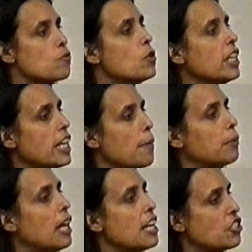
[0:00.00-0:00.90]
it really
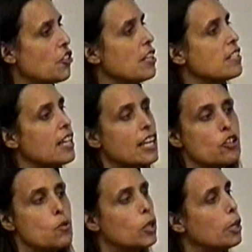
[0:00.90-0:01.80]
applies to things
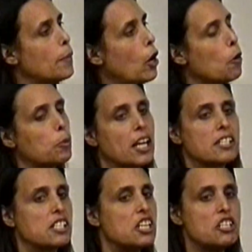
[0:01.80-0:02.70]
like nuclear power
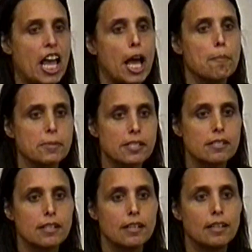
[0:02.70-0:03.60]
plants and
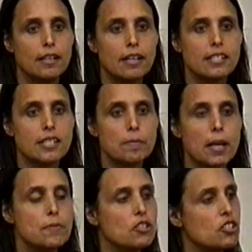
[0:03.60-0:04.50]
dams.
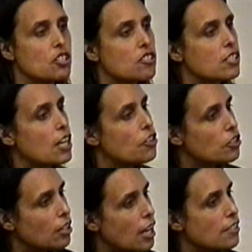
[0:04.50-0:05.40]
Sometimes you just
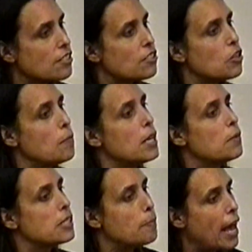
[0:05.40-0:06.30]
cut your losses, you
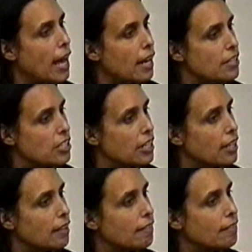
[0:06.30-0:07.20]
admit it was a bad
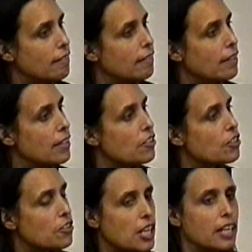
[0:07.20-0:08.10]
idea, and you
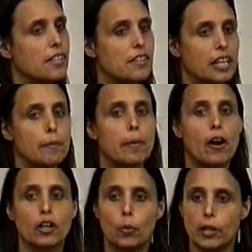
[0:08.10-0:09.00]
start taking the thing
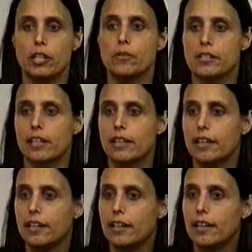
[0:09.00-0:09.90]
apart and quit using it.